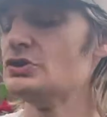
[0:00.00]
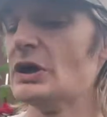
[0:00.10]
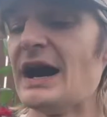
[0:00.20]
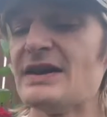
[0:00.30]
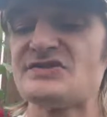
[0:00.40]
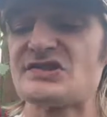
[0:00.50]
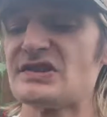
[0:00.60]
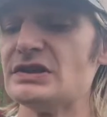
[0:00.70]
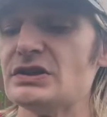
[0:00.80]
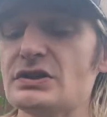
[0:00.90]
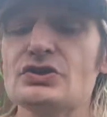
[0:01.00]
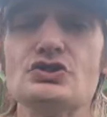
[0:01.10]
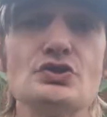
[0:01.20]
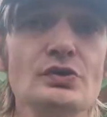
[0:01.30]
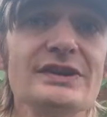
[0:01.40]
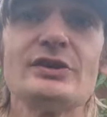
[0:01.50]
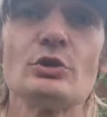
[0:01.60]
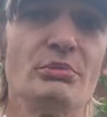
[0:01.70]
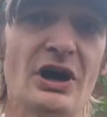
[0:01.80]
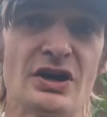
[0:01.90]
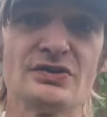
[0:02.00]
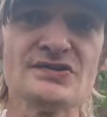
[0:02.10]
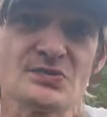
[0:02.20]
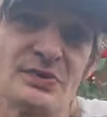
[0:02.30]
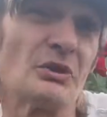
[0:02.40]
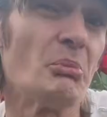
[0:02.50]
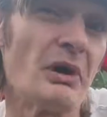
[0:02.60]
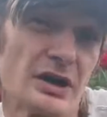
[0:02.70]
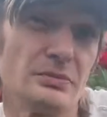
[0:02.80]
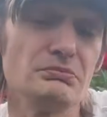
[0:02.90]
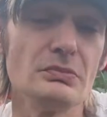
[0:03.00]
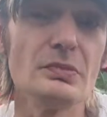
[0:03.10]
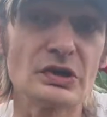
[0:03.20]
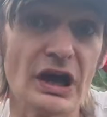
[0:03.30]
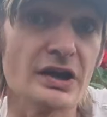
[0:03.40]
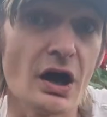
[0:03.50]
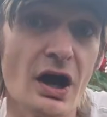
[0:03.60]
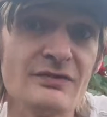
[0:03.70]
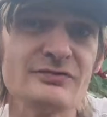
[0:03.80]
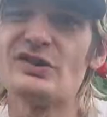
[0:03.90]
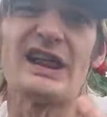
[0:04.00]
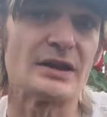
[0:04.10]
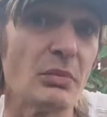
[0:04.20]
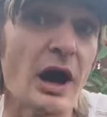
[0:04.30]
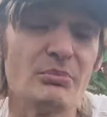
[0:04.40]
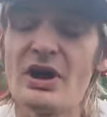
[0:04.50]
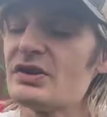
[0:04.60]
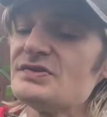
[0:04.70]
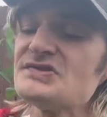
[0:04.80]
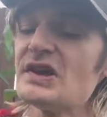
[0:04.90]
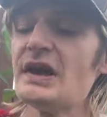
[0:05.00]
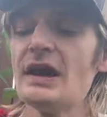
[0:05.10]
I've seen 2-liter bottles with the bottom cut off, like pop bottles,